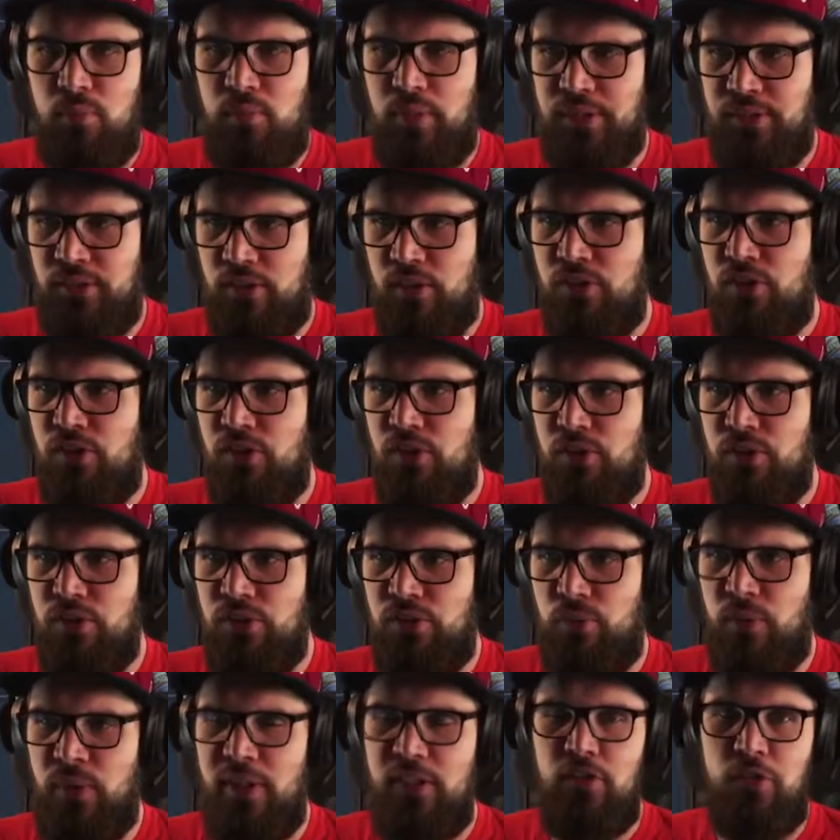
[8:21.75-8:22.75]
but to
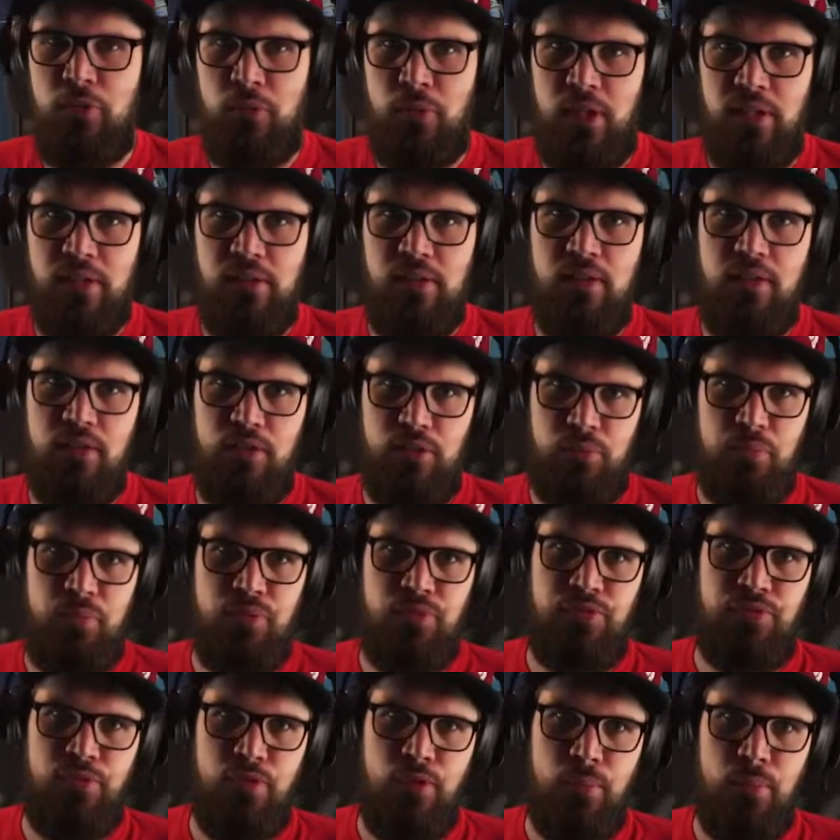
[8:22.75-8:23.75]
choose which one you'd
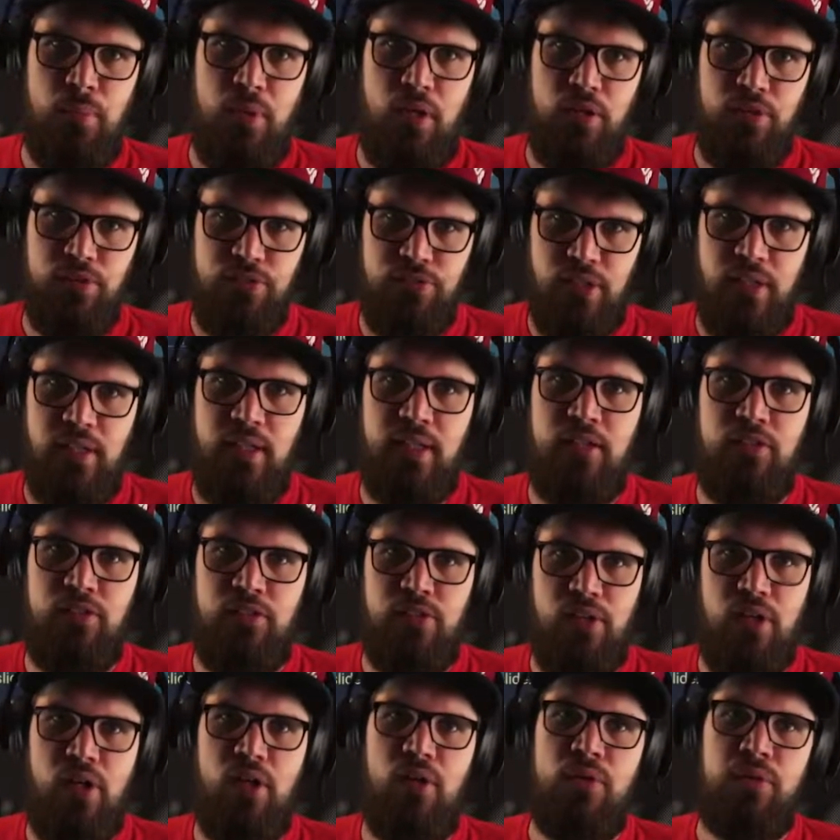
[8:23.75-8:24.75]
prefer most and
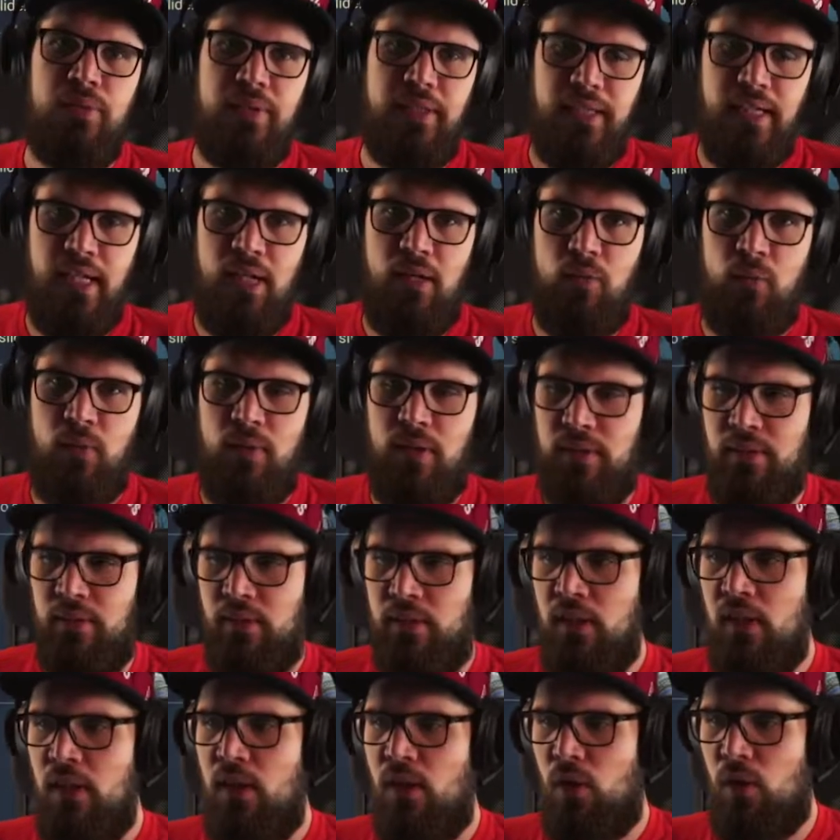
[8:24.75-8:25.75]
install only that one.